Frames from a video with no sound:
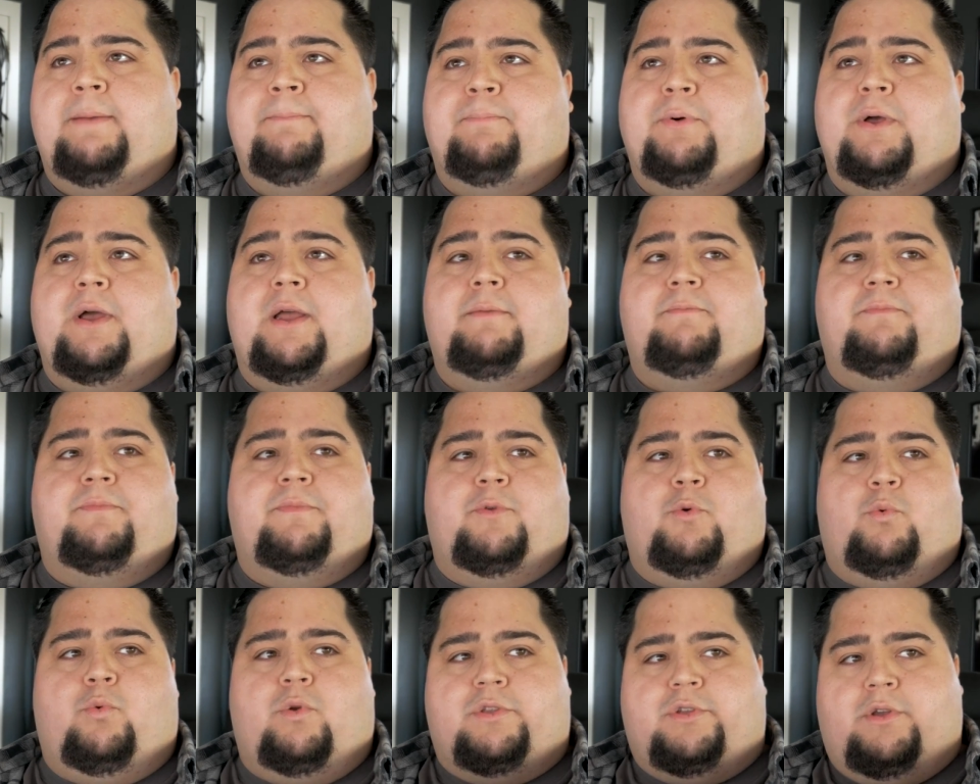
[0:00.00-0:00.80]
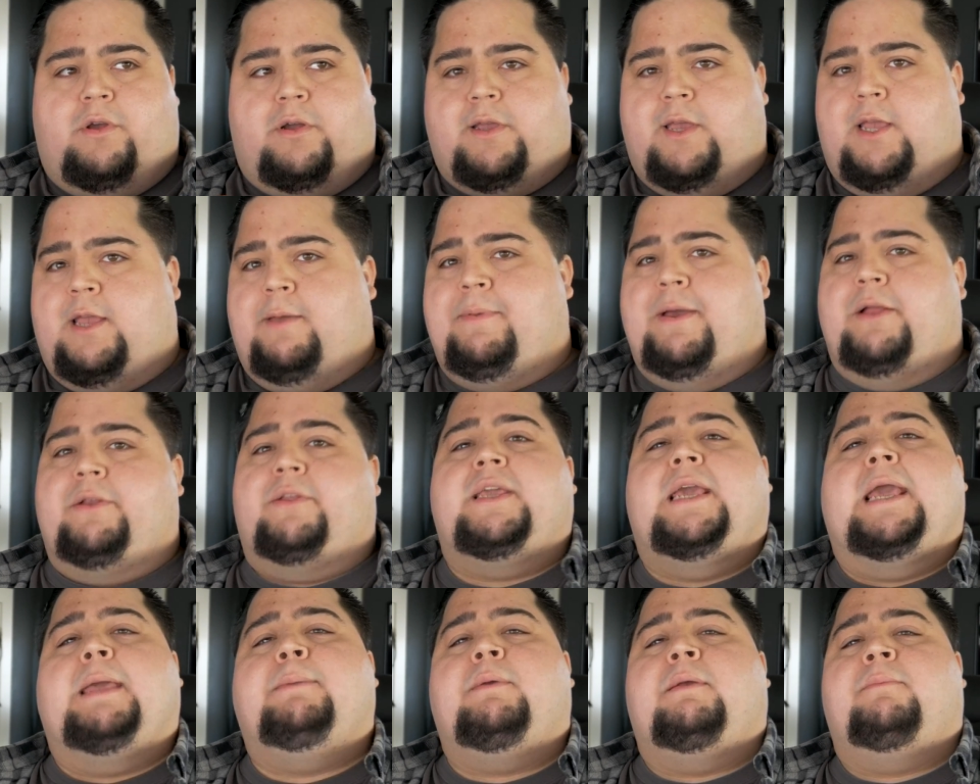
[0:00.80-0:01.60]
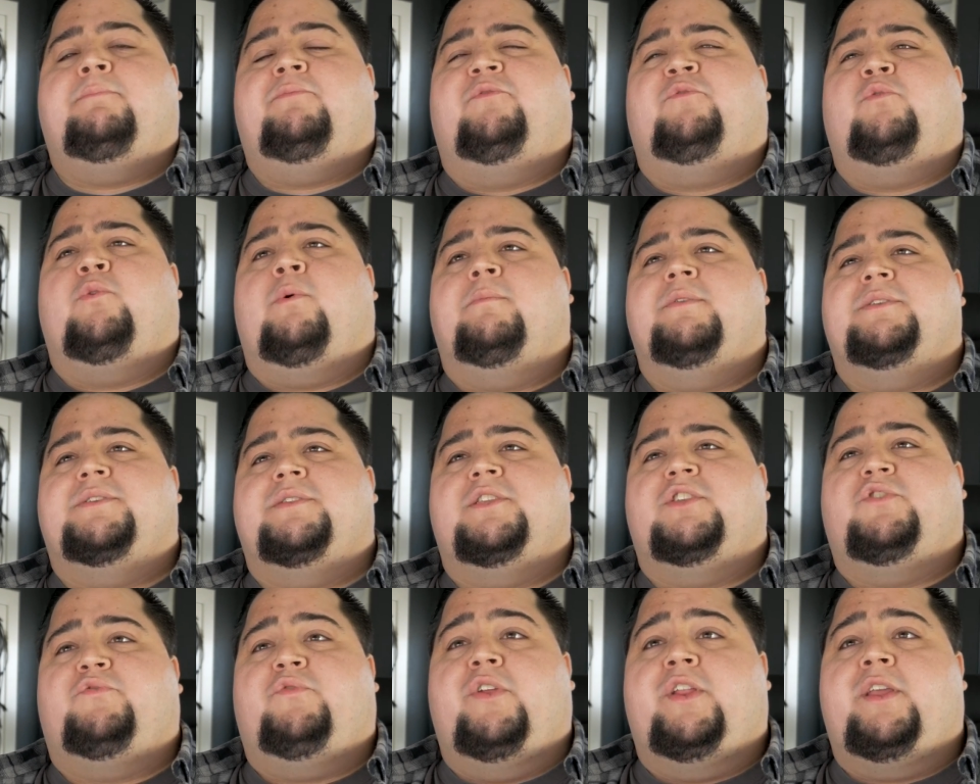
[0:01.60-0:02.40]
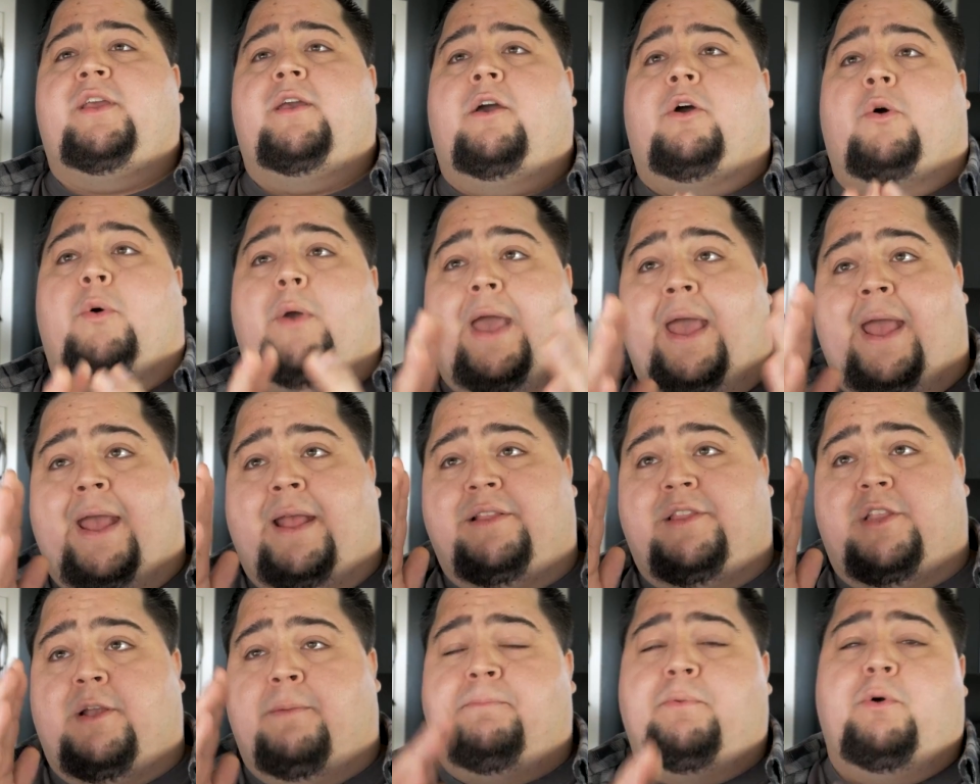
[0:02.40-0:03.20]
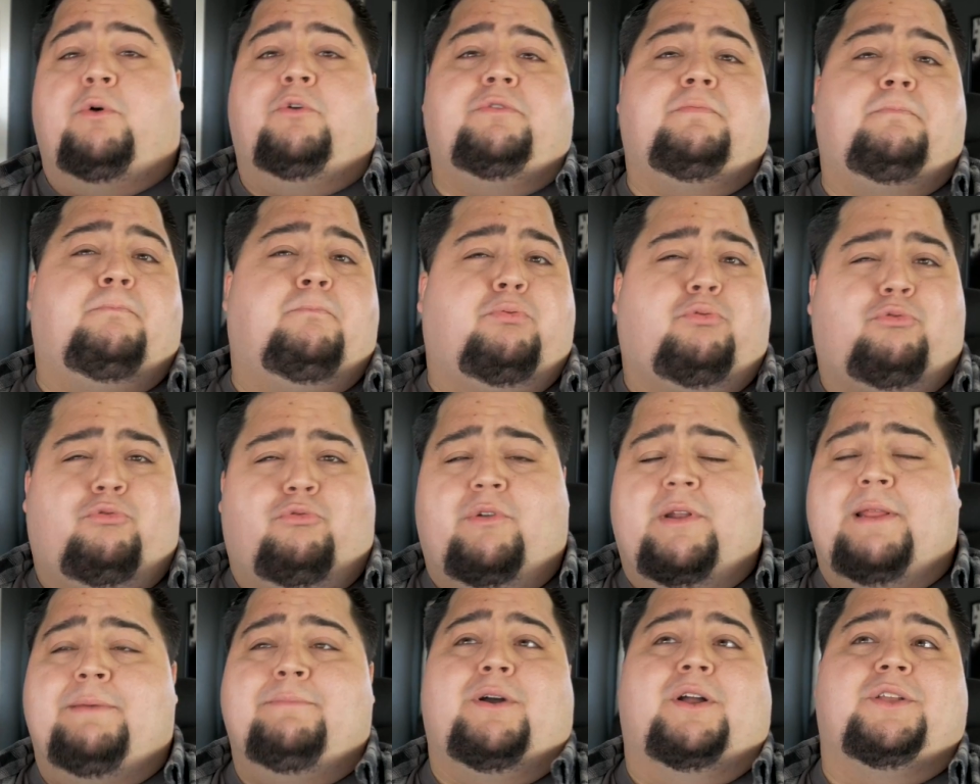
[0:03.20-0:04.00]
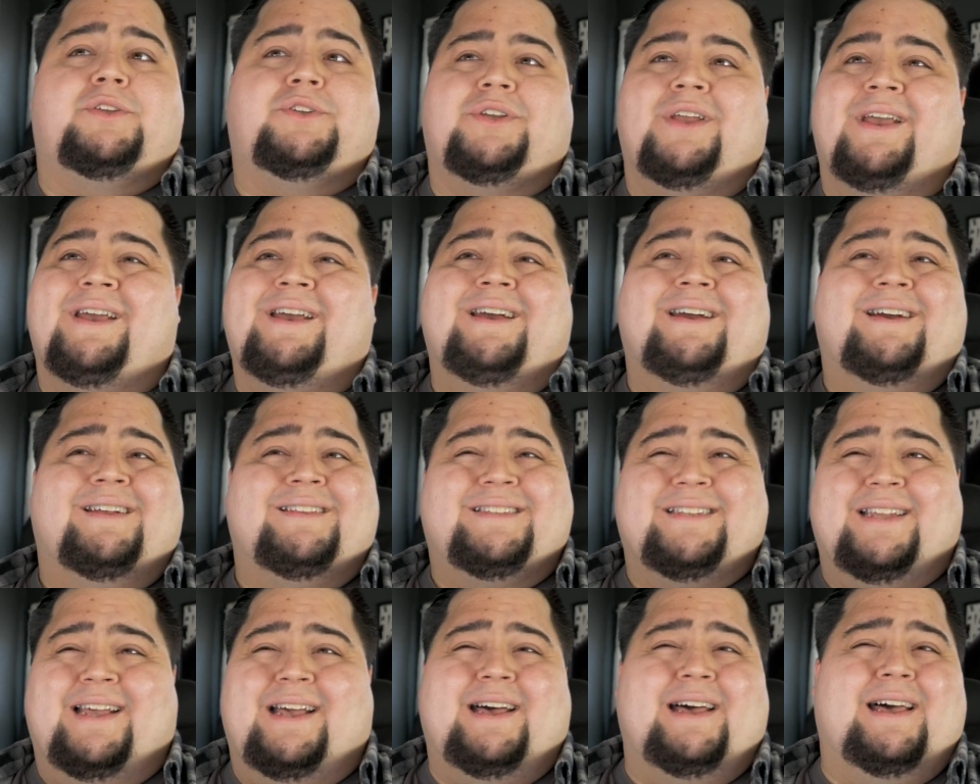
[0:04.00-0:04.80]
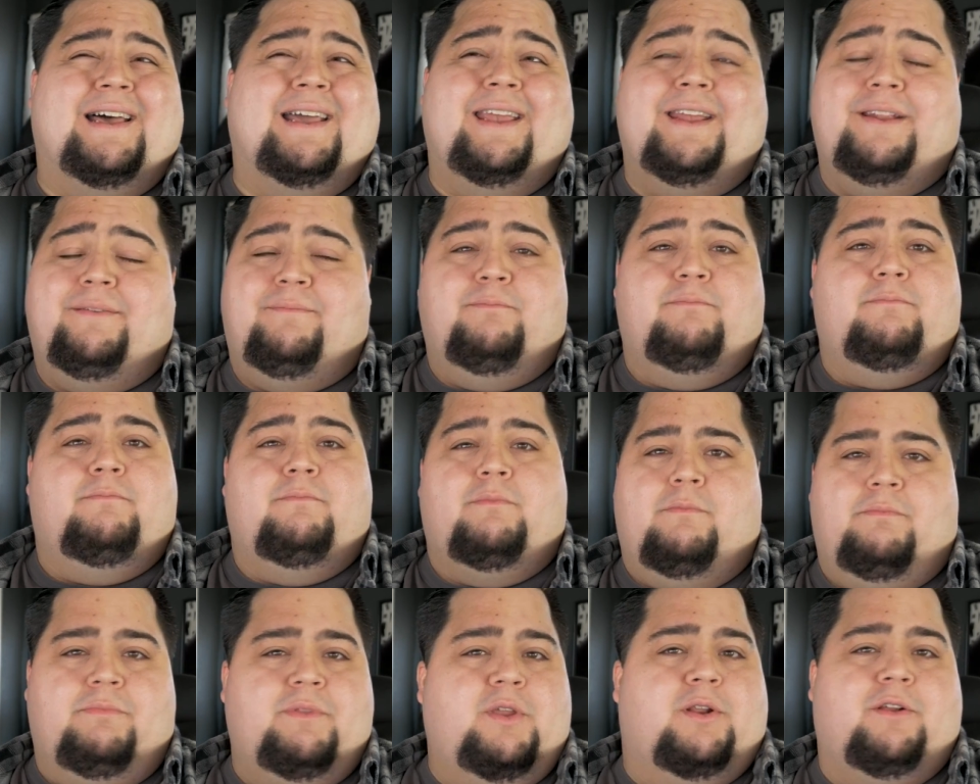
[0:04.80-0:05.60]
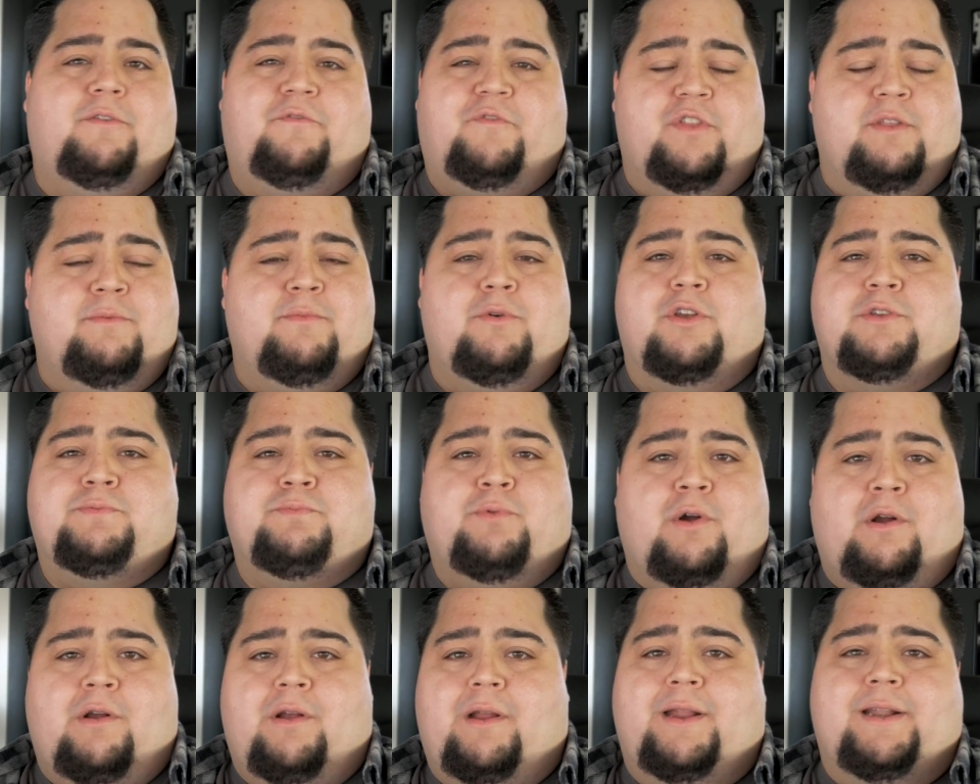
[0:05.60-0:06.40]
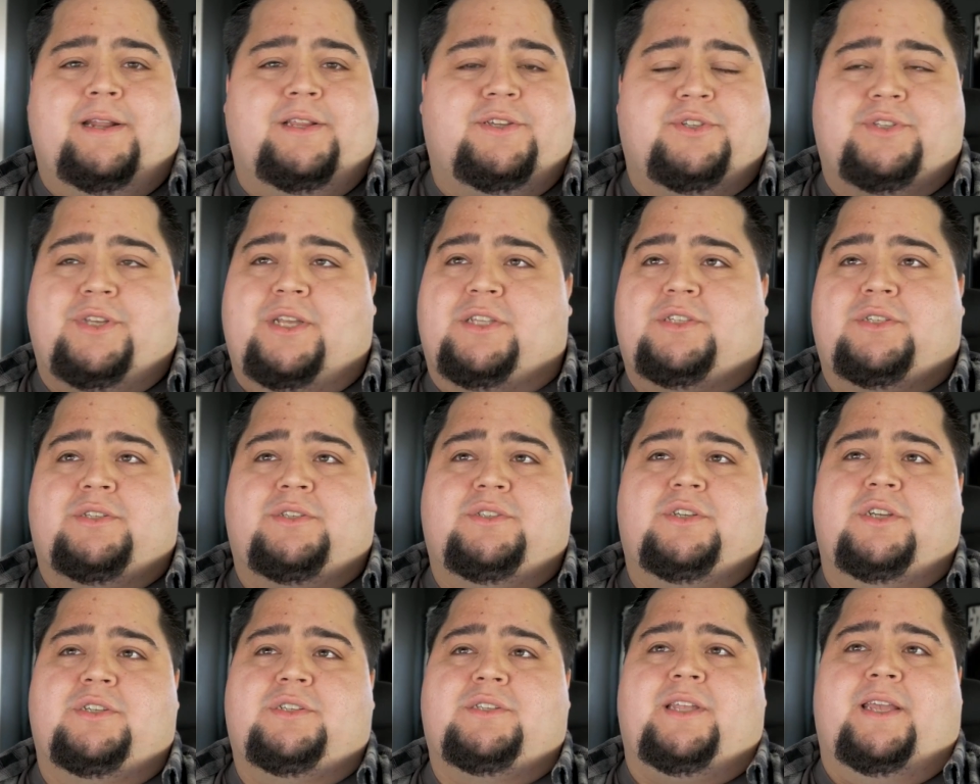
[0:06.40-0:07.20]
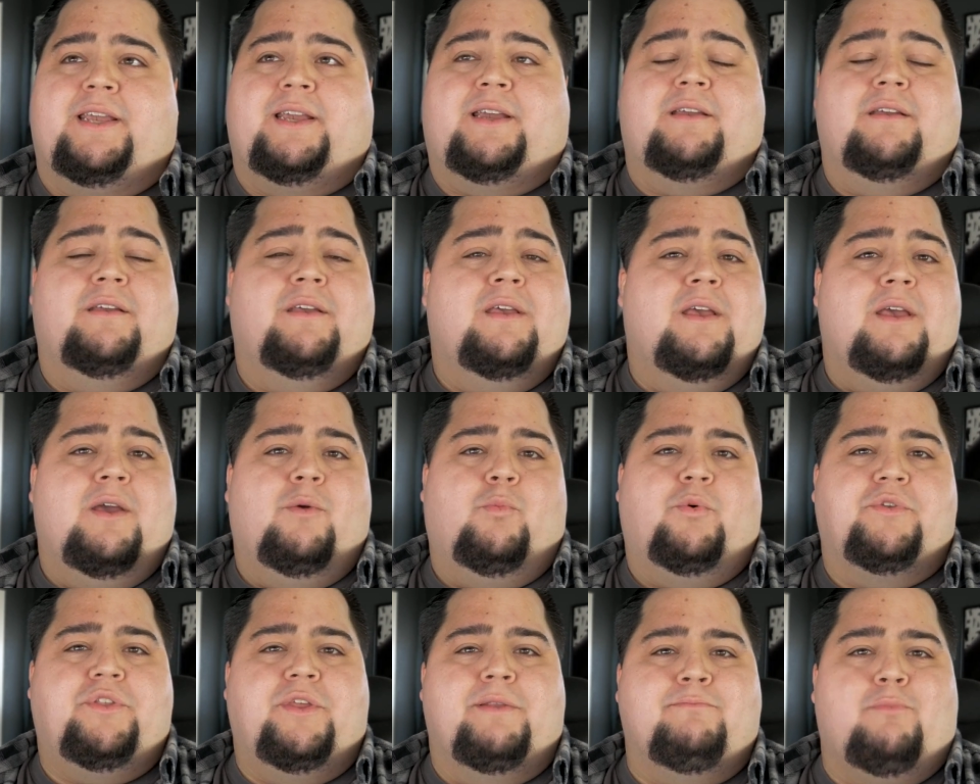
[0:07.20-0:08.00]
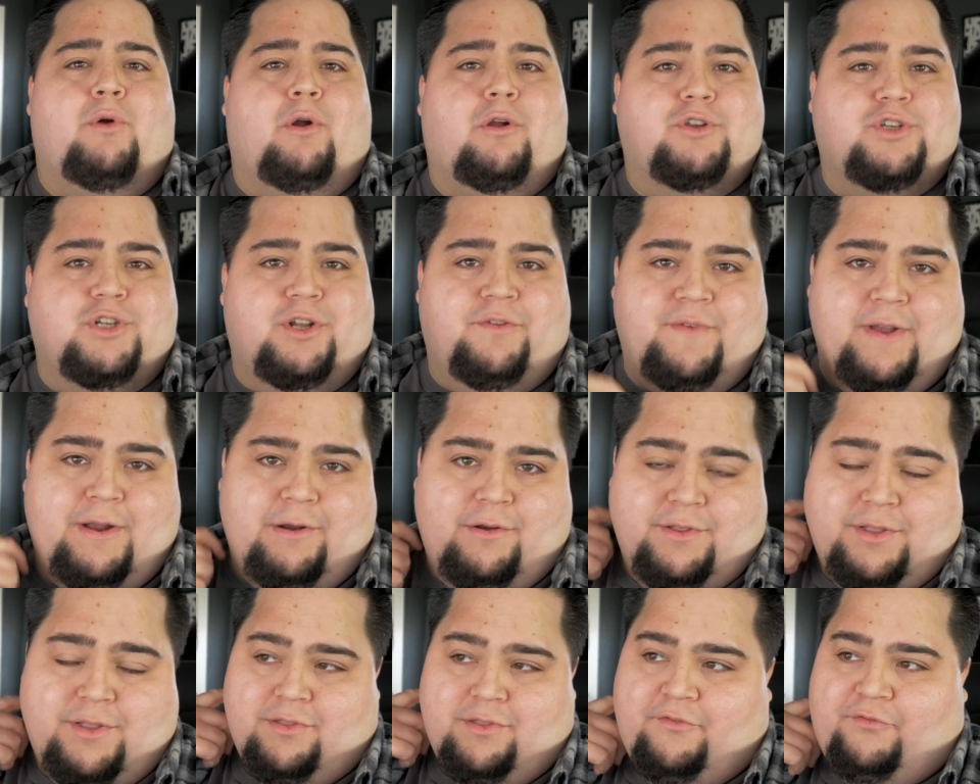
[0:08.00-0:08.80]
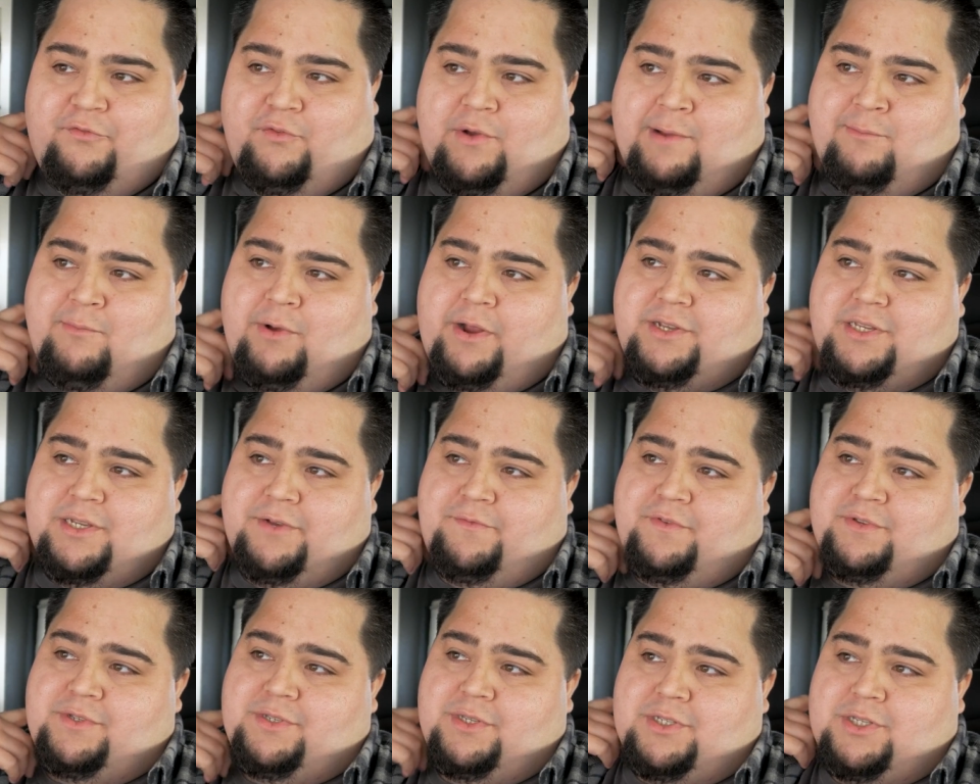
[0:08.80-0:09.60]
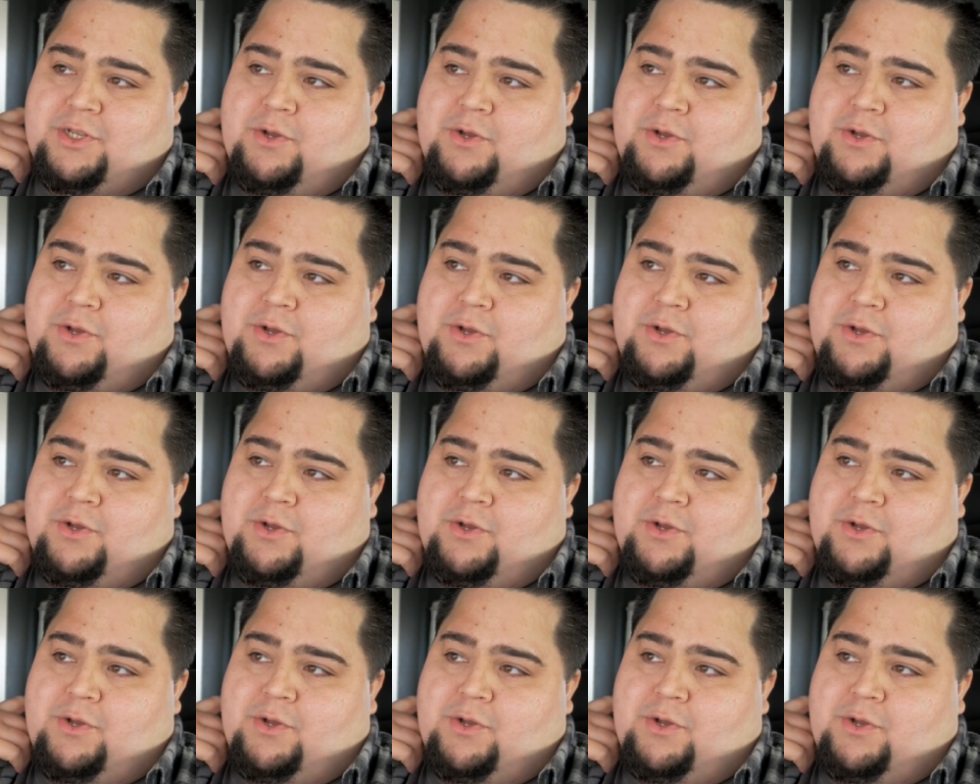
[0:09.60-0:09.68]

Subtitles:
But we're talking about gaming performance in this video and they're both pretty much tied, you know, for the most part, and it's just like within margin of error frame rate differences.